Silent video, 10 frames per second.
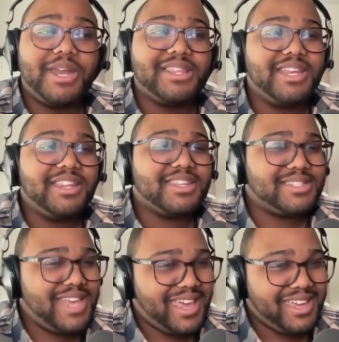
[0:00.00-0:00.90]
at the end of
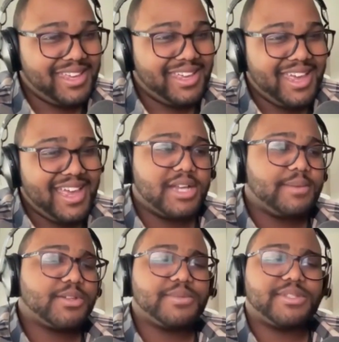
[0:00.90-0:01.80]
the day,
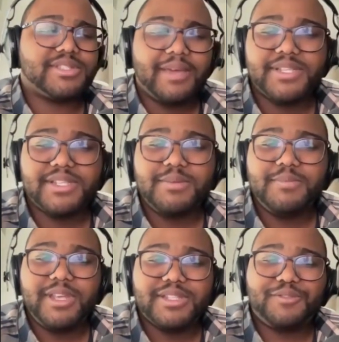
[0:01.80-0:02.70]
TypeScript's type
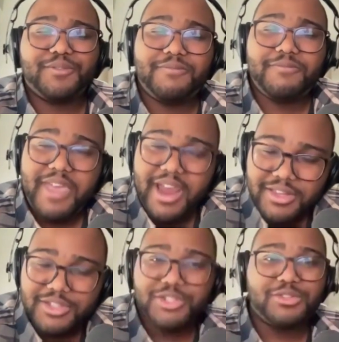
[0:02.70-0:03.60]
system is
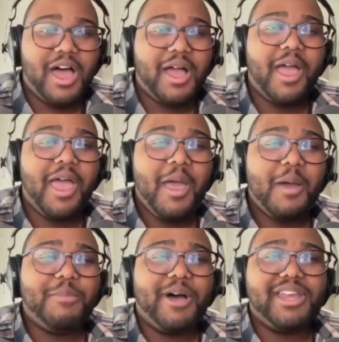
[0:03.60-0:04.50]
fairly strong,
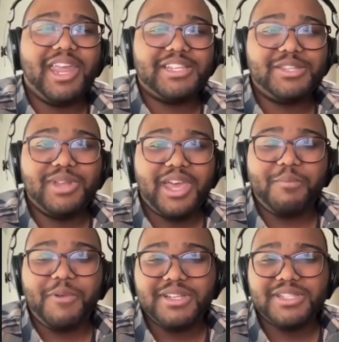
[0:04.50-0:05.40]
but like to
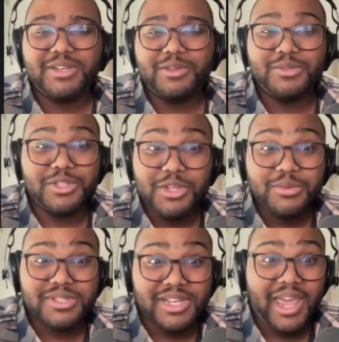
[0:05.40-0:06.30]
like a person who's
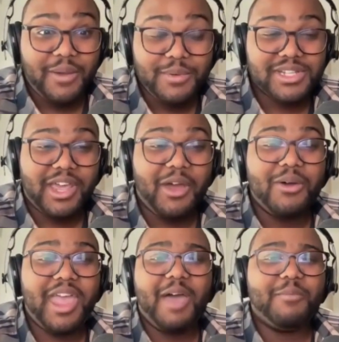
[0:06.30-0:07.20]
used a language like
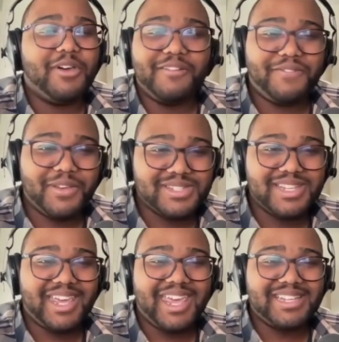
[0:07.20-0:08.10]
OCaml, it
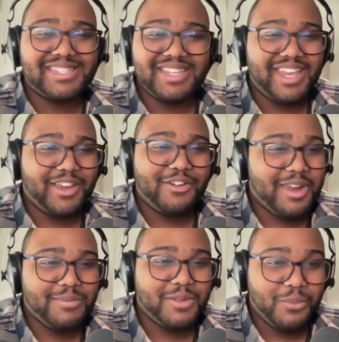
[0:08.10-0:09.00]
feels like it's
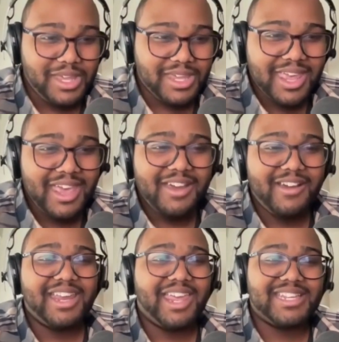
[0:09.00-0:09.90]
incredibly weak,
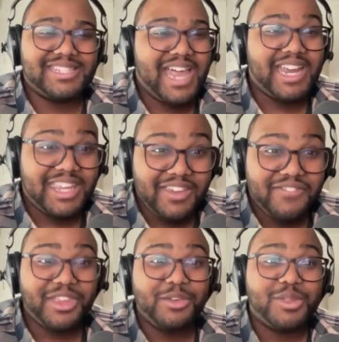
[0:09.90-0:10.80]
right? Like it's not
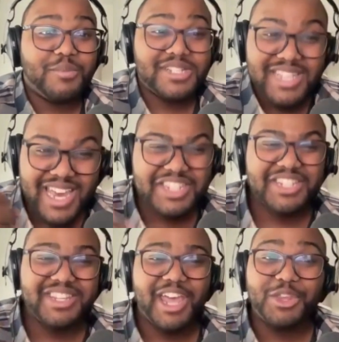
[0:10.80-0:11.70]
giving you the
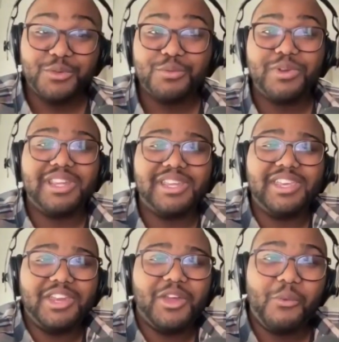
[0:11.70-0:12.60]
protection that you
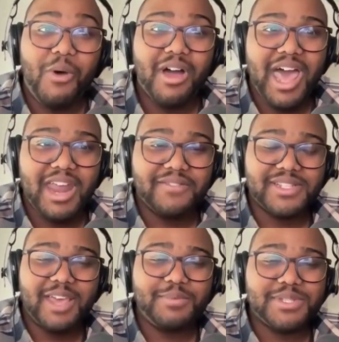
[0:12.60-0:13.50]
really, want out of a
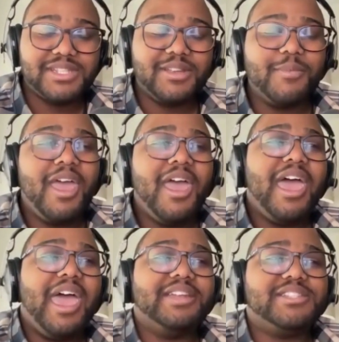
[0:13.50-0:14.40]
type system.
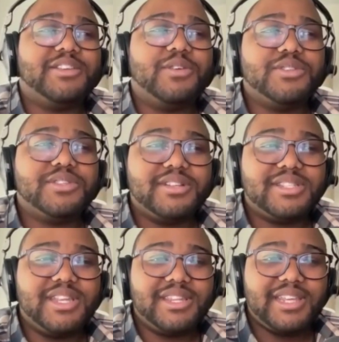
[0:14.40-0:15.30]
And so you start
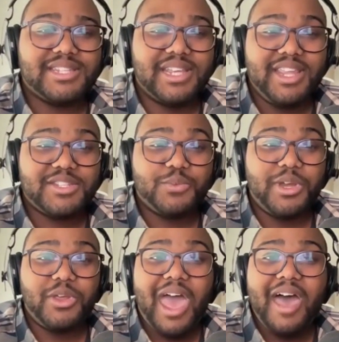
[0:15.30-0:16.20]
seeing things like this
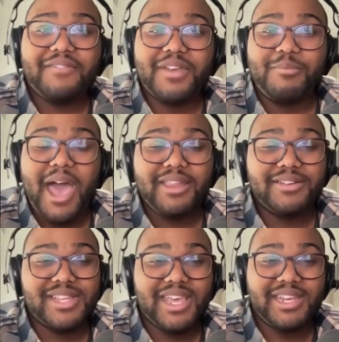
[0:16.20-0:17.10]
when you have
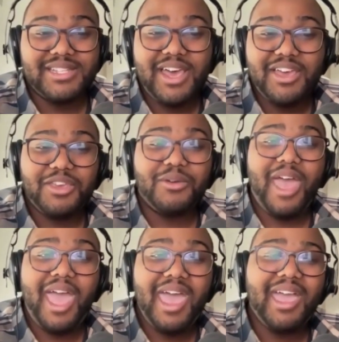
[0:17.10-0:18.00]
compilers that can tell you,
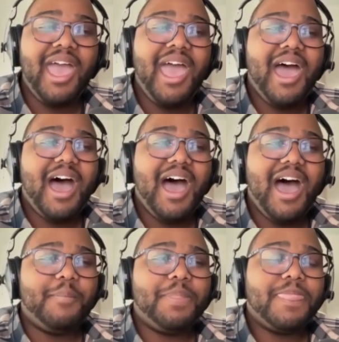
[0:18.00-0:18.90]
hey,
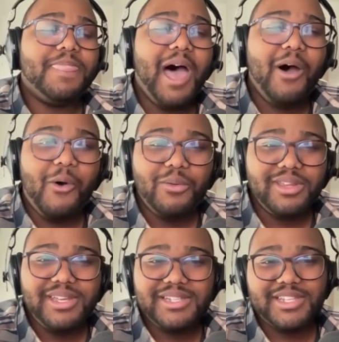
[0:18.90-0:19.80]
not
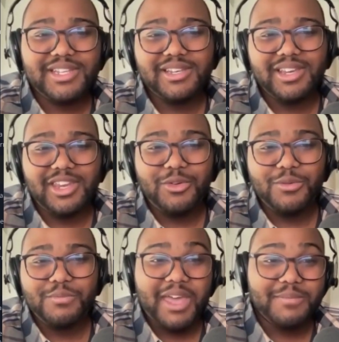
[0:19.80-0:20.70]
only did
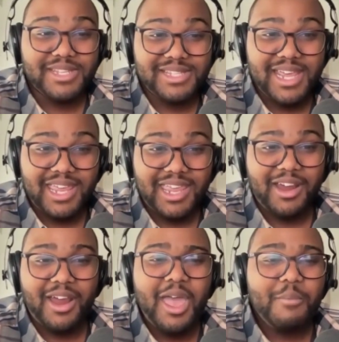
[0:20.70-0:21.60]
you make a mistake
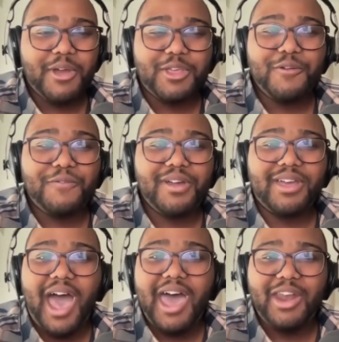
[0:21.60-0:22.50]
here, but you
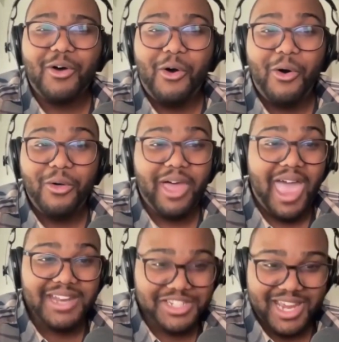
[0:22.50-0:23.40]
forgot a whole
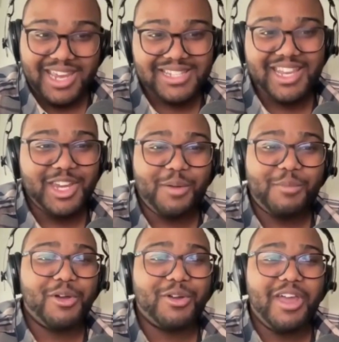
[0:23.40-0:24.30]
edge case in your
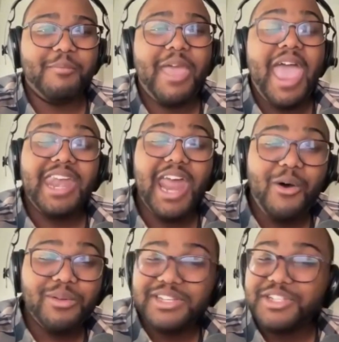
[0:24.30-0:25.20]
program. And not
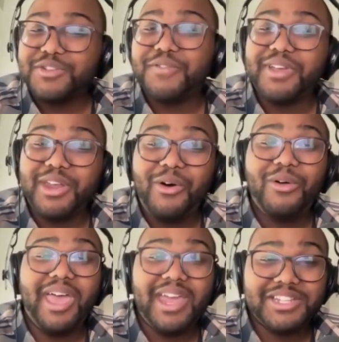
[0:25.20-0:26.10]
only did you forget a
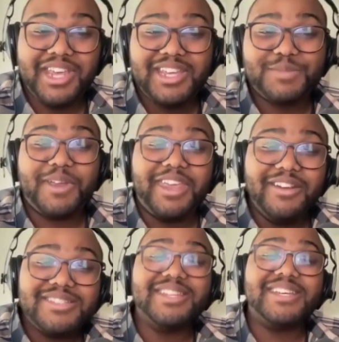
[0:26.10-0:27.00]
whole edge case, but
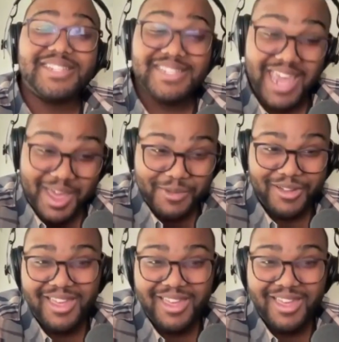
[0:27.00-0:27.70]
here's an example